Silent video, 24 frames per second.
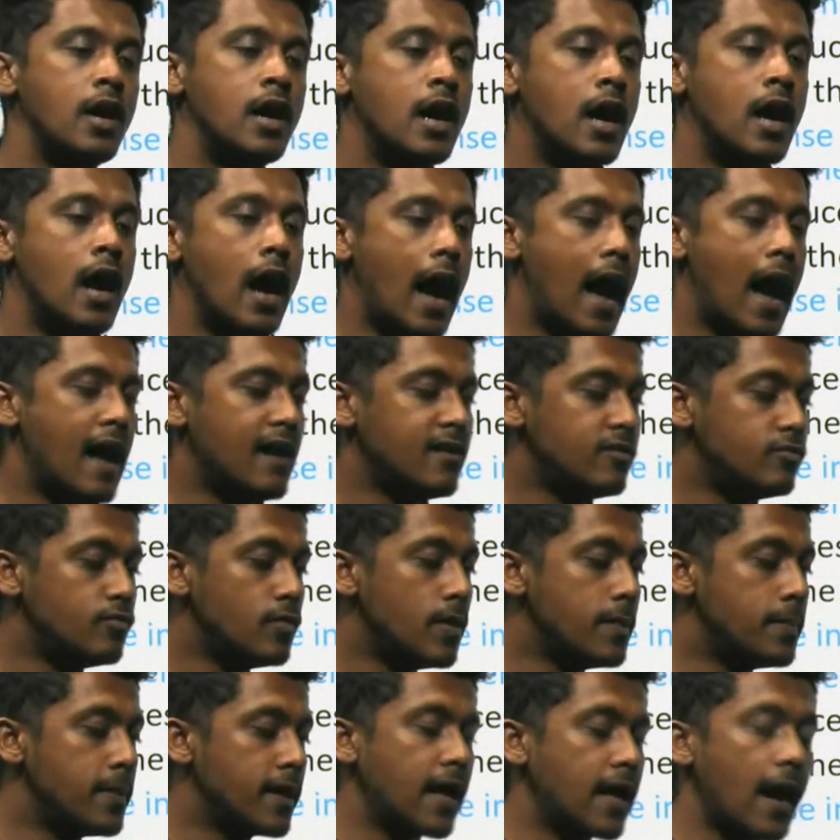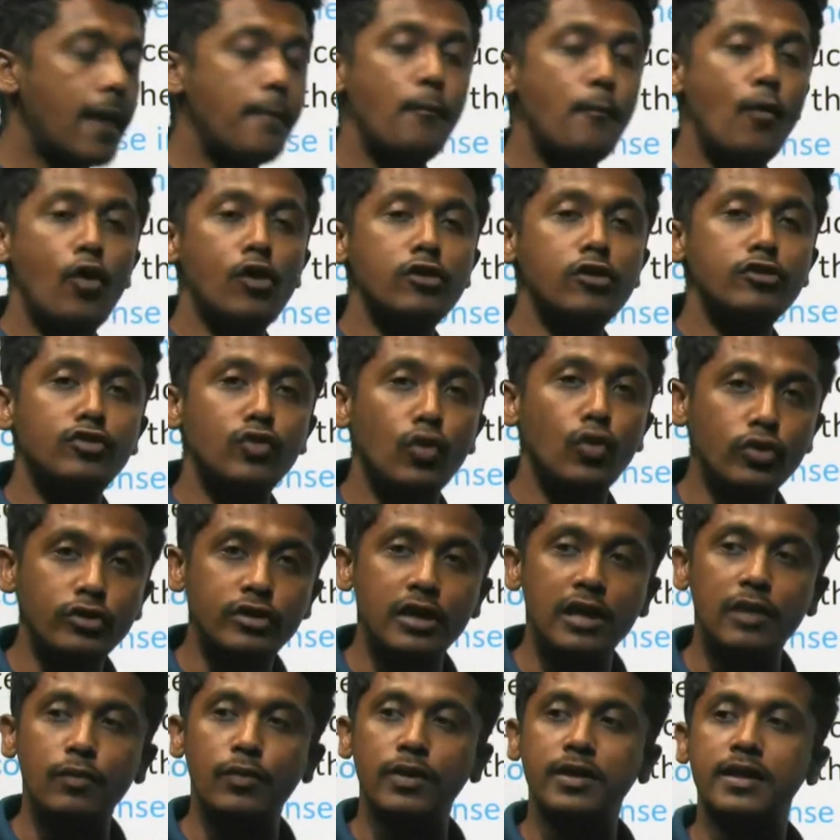As we become more social
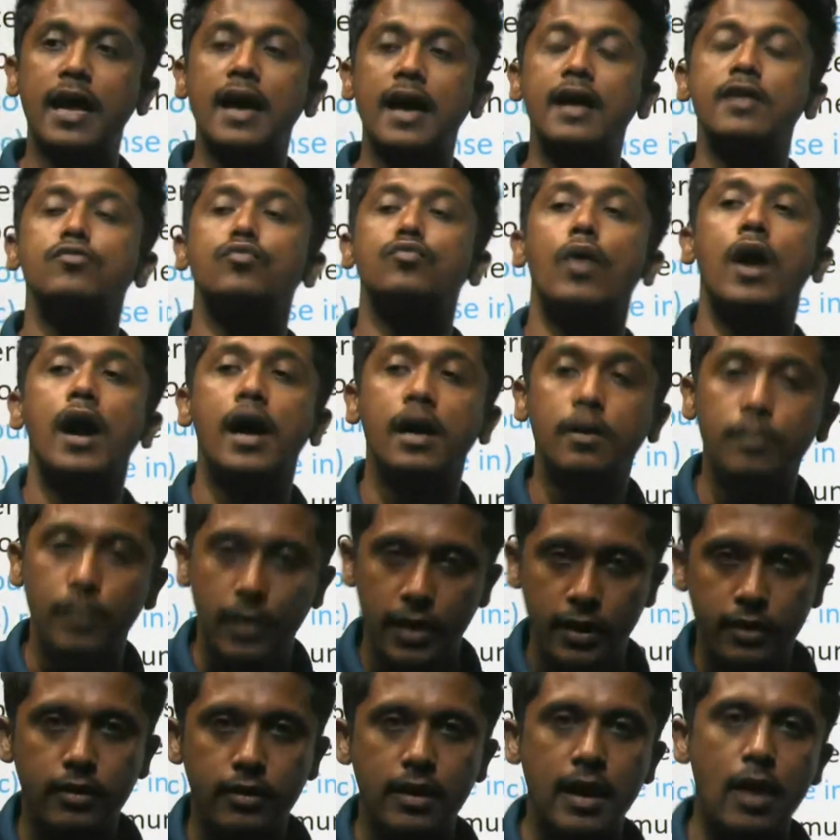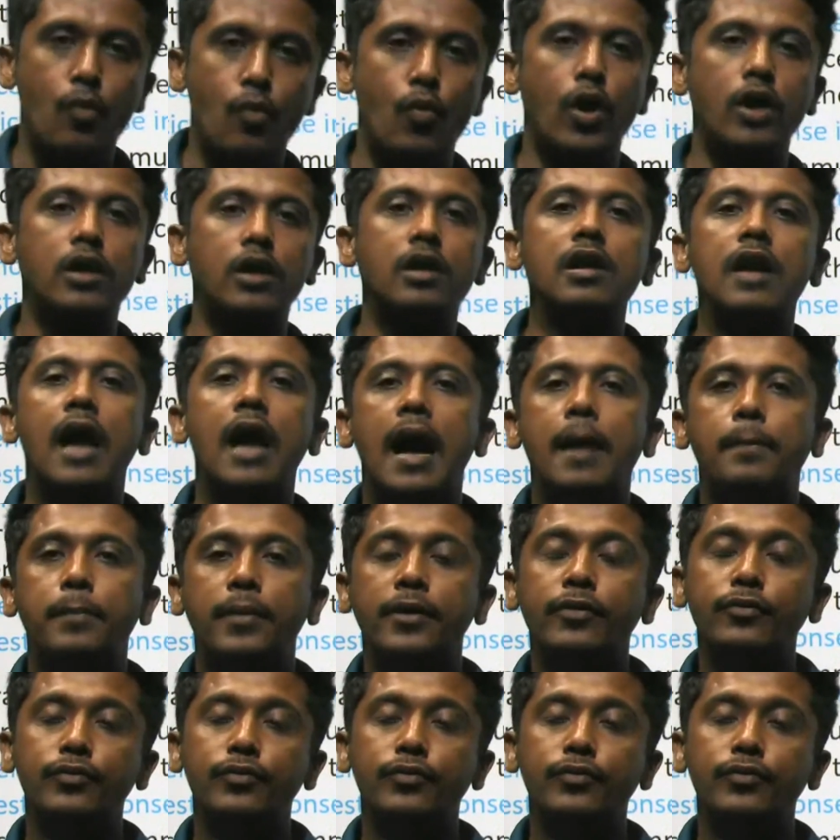with the environment, now what will happen?